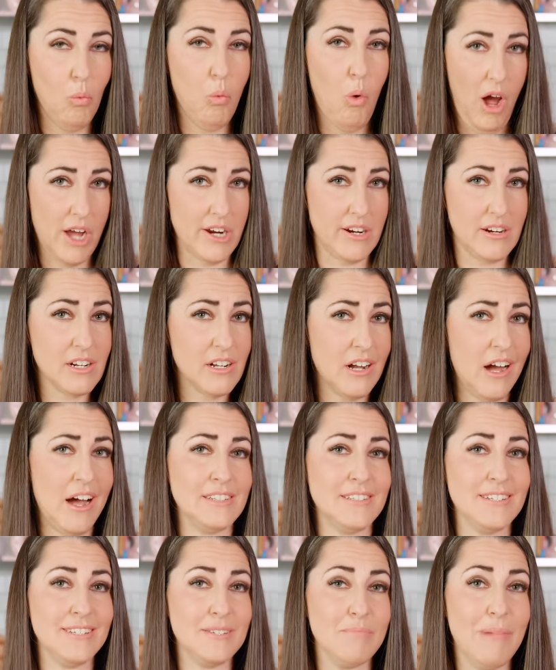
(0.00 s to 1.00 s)
Water
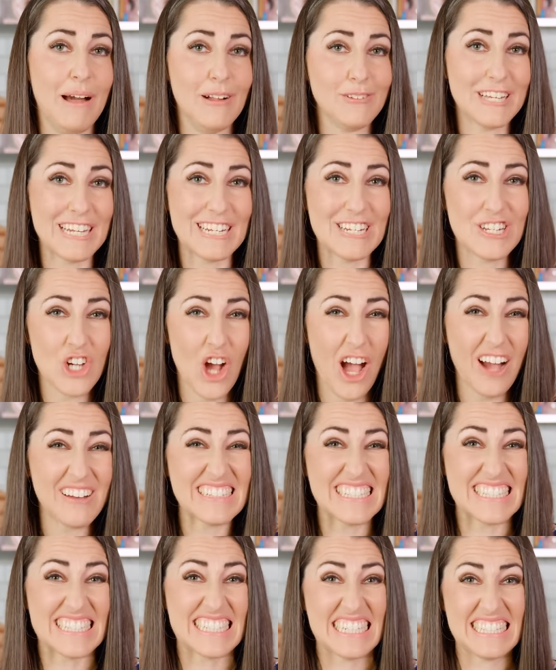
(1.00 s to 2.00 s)
causes melted
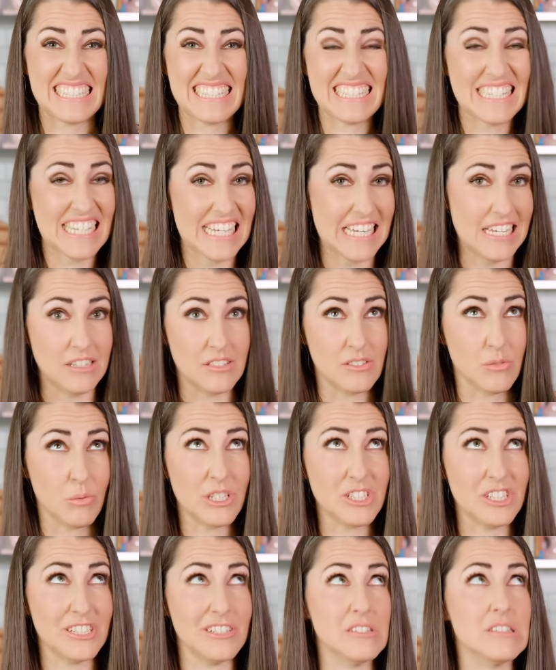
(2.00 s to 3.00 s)
chocolate to seize,
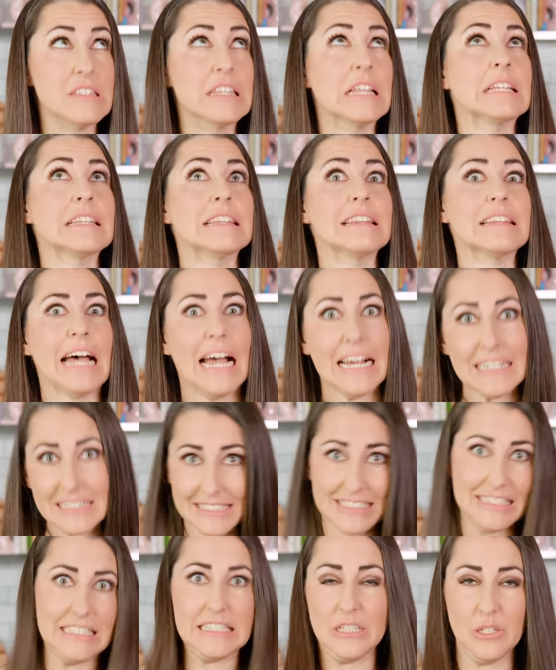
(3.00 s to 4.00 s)
which is the
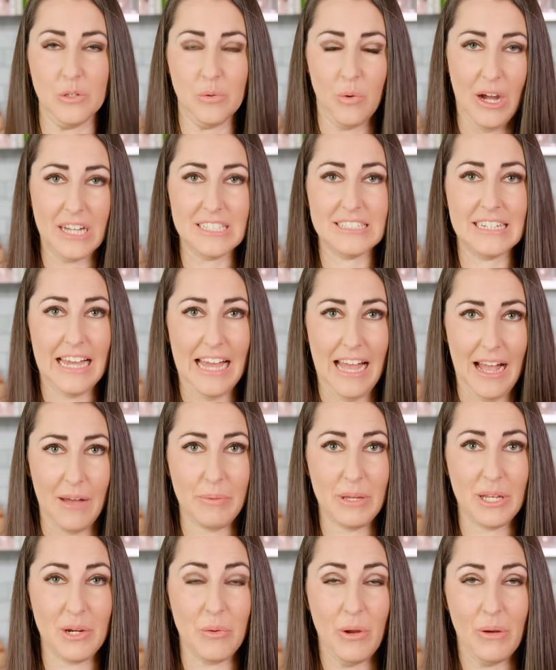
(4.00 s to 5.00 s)
last thing you want to
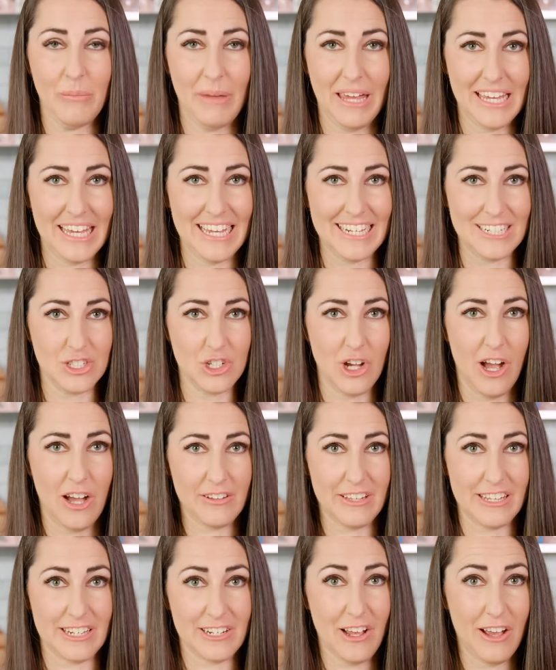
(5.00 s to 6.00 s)
happen when making
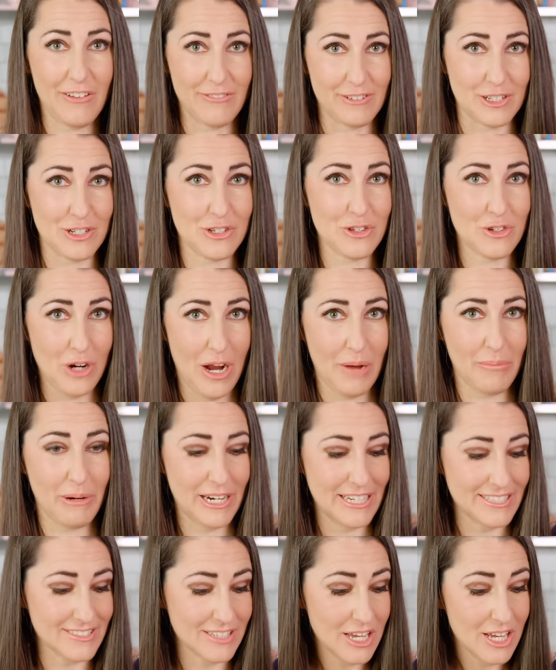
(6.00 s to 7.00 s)
chocolate covered
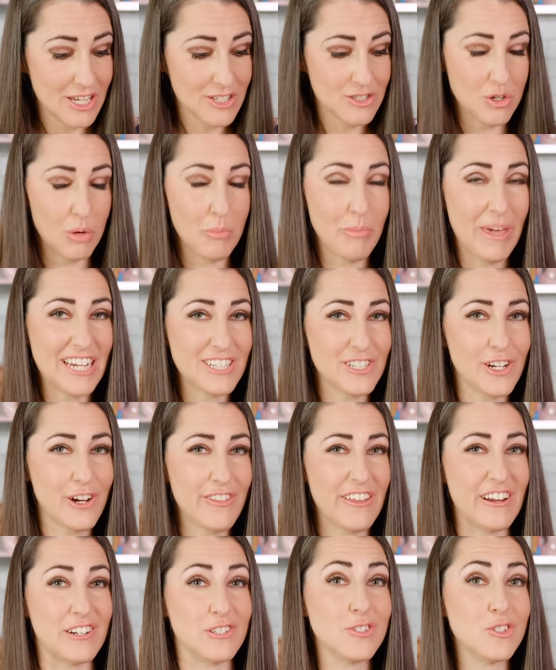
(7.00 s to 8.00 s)
strawberries. So make
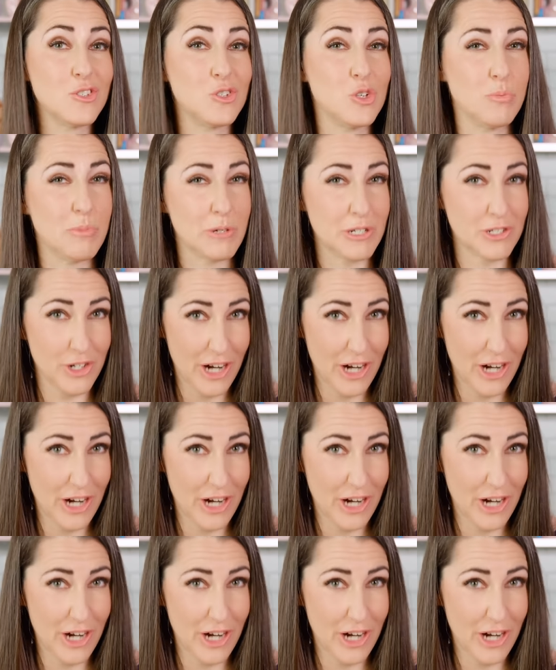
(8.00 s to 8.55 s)
sure they're super